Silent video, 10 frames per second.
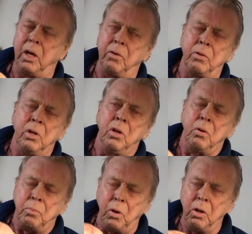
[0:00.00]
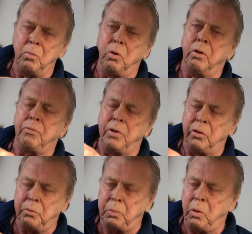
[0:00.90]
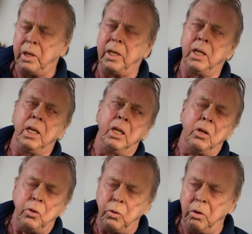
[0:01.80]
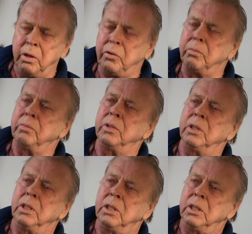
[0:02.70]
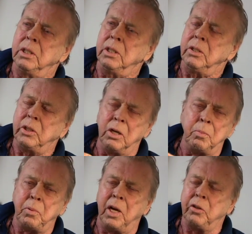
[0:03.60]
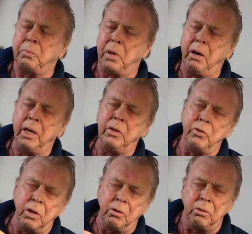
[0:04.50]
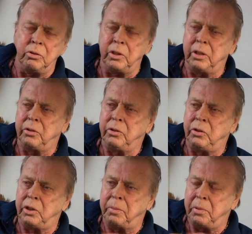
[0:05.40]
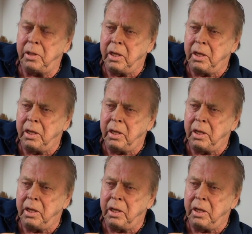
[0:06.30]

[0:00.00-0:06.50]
of Baltimore, Fells Point, tourism, general prosperity, general citizenship,